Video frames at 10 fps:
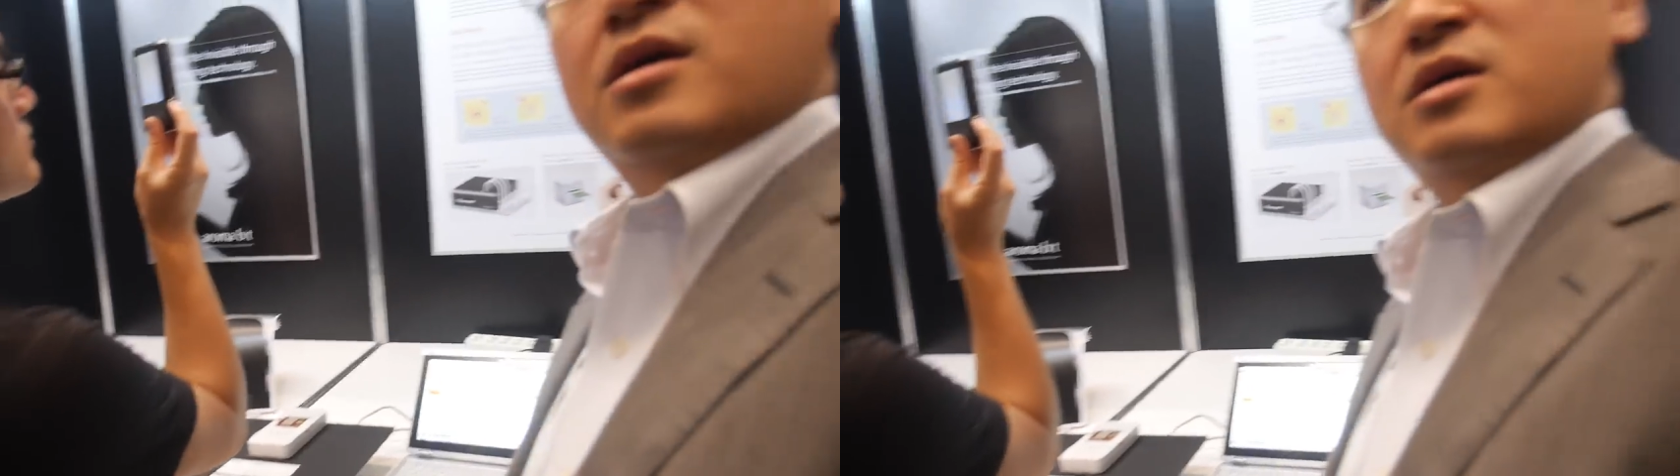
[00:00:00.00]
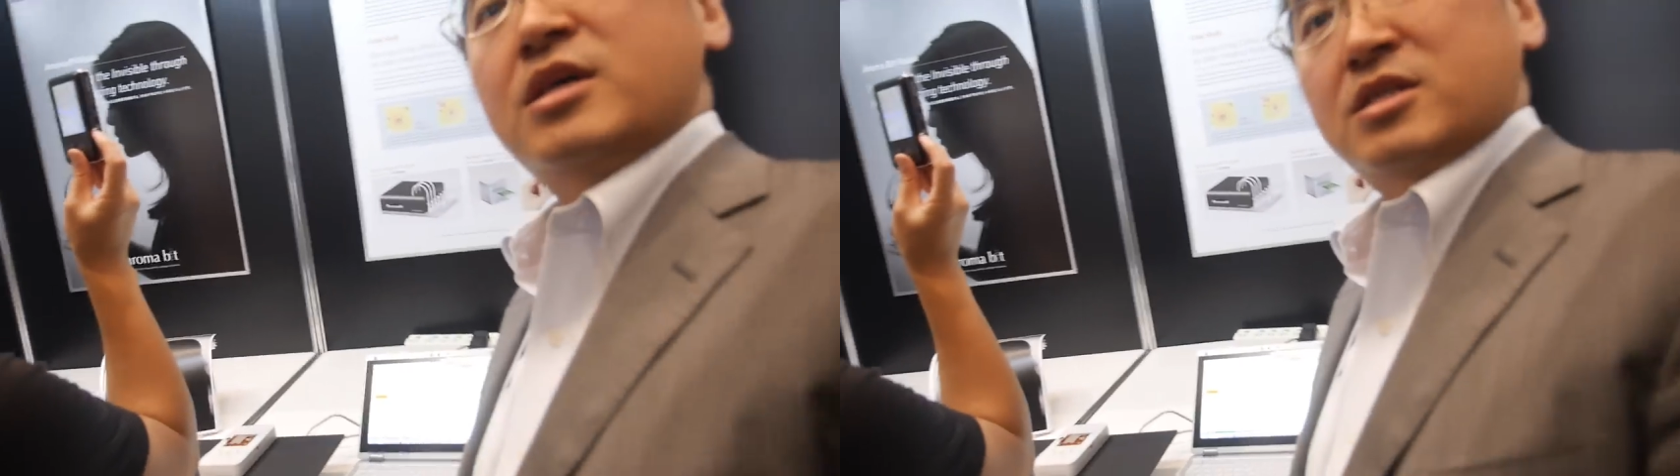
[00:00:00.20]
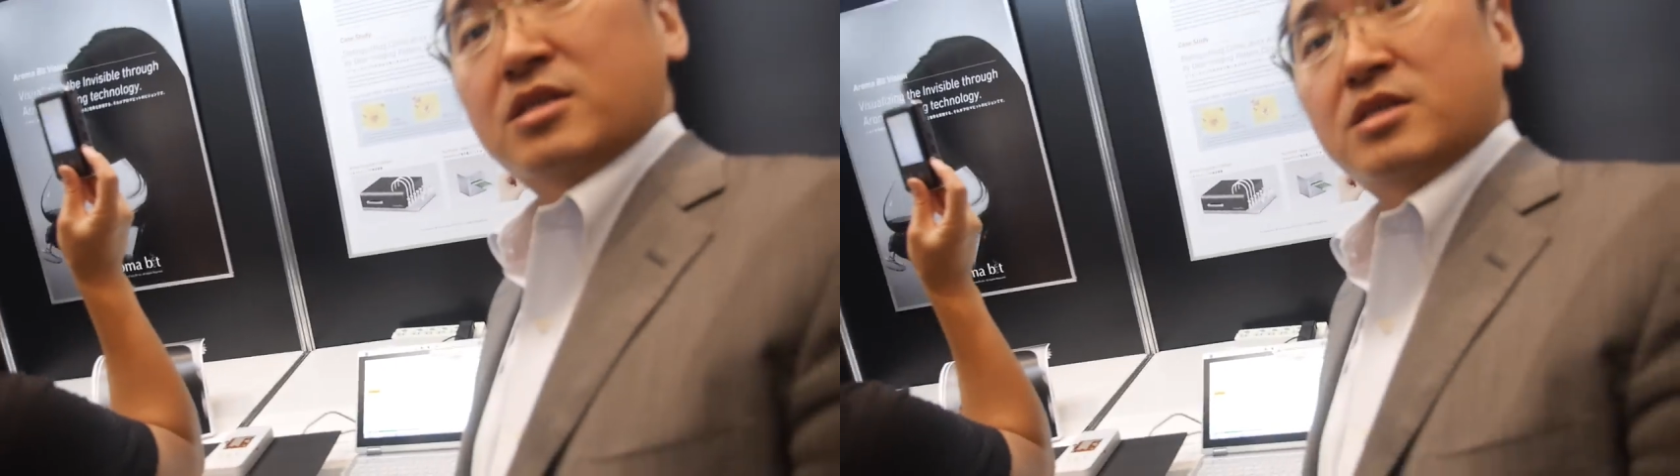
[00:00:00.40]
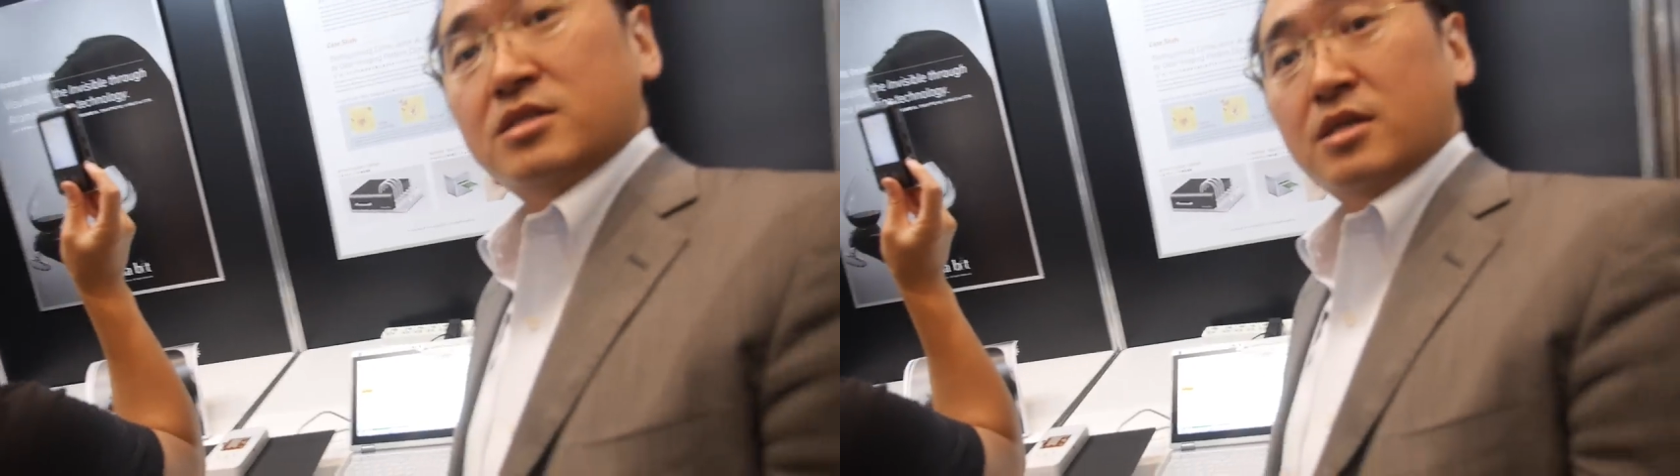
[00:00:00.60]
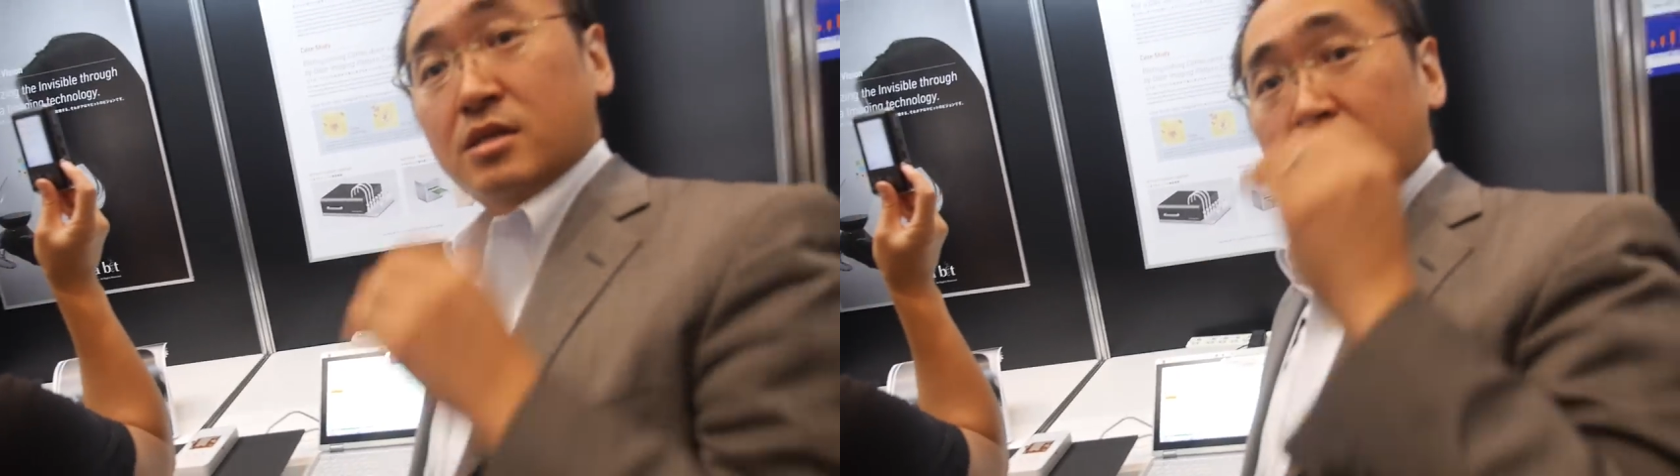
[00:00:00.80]
around? Yes, yes, Can yes,
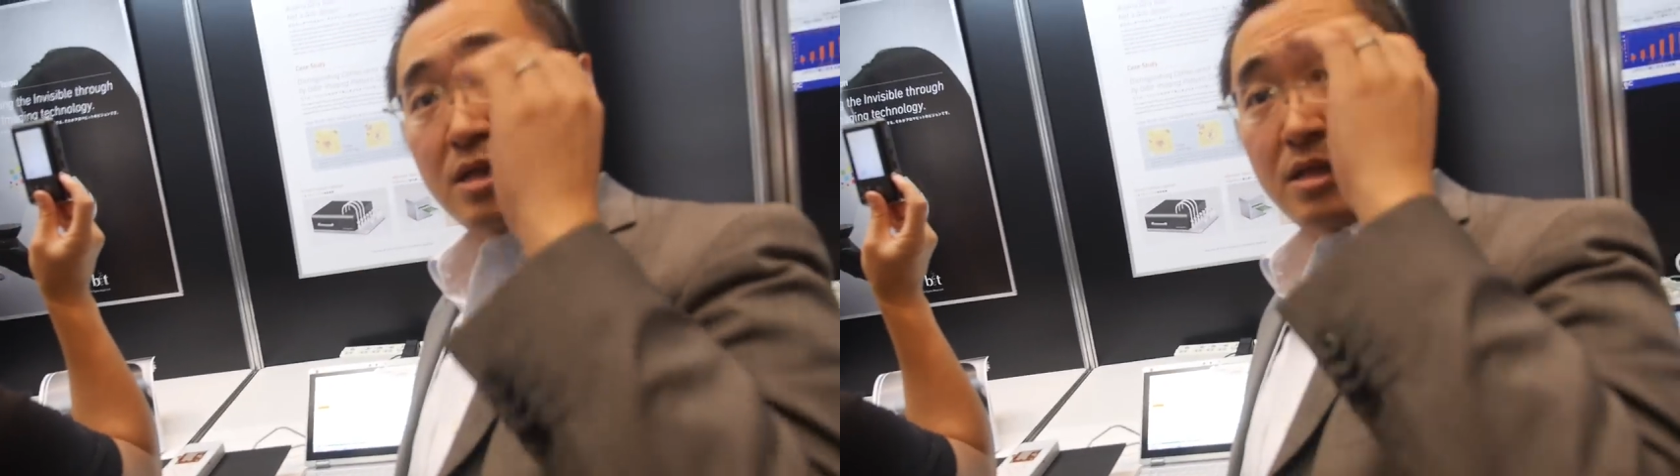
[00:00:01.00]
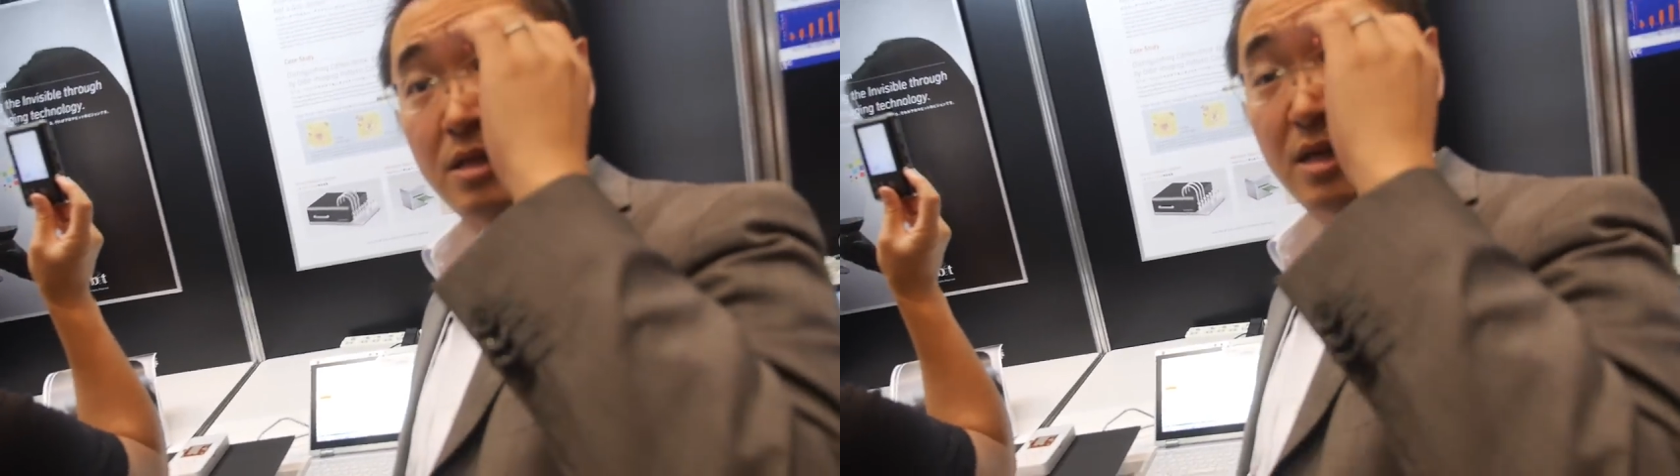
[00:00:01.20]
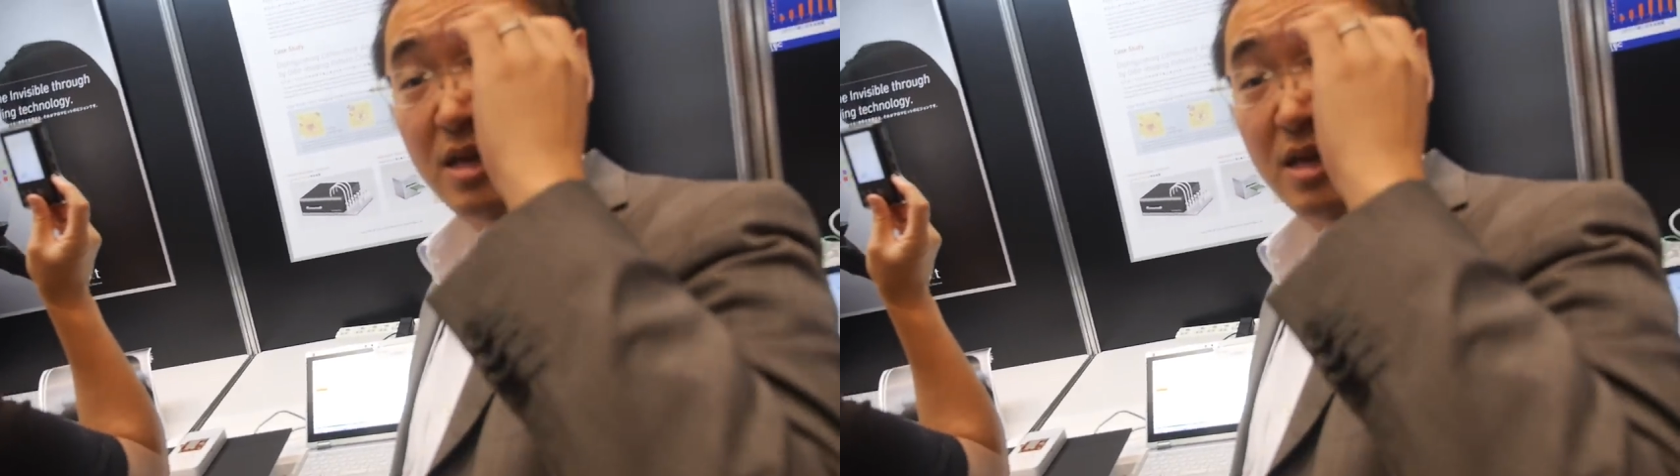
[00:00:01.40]
you yes, actually yes. generate?